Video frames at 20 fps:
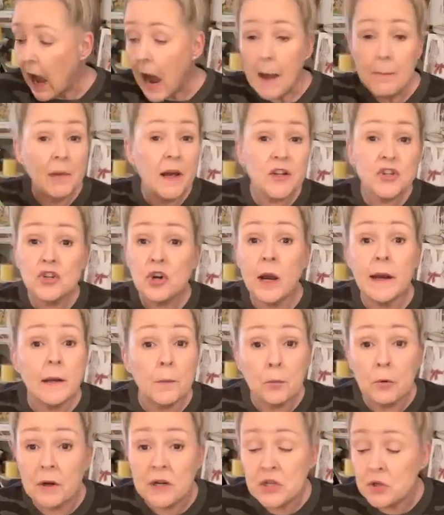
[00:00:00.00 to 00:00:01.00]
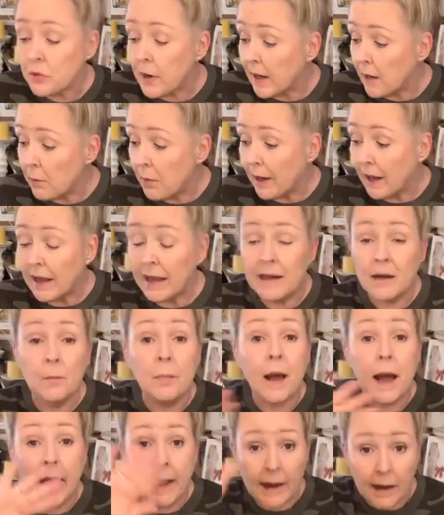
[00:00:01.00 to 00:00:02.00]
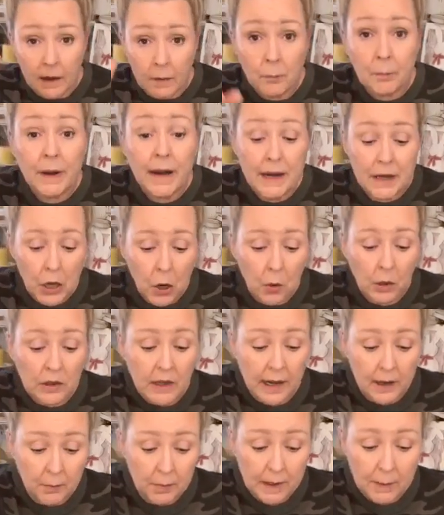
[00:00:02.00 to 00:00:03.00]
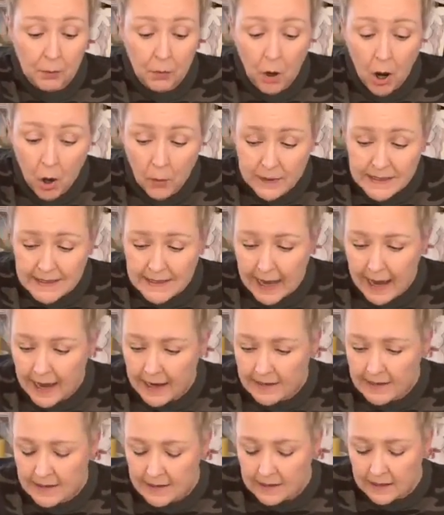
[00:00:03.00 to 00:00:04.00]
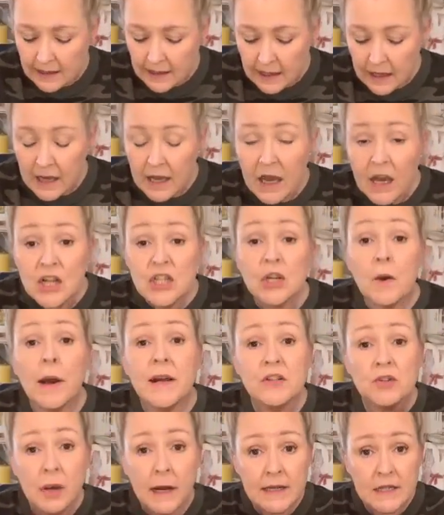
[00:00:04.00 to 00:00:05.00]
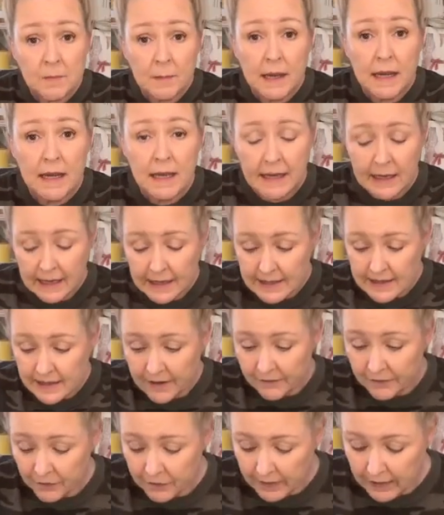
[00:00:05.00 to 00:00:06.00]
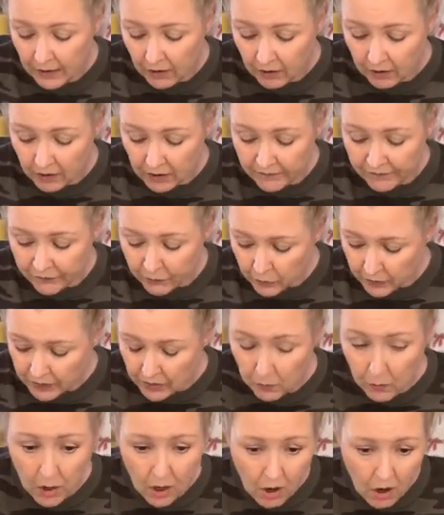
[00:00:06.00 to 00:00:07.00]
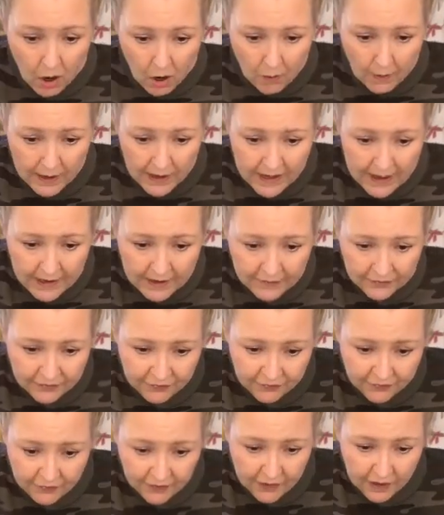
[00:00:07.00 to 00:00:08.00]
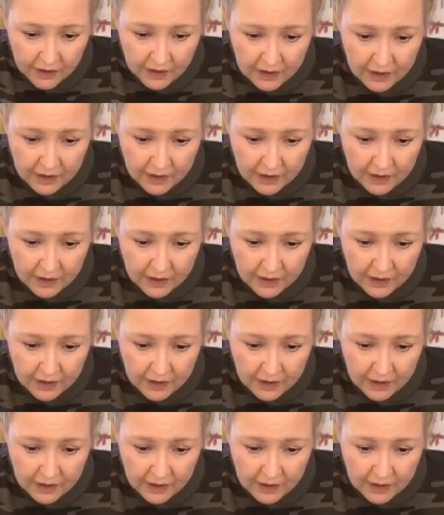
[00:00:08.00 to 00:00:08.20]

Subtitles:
I'm not trying to pressure anybody into buying, but I know a lot of people always ask. So I tried to make it easy for you all if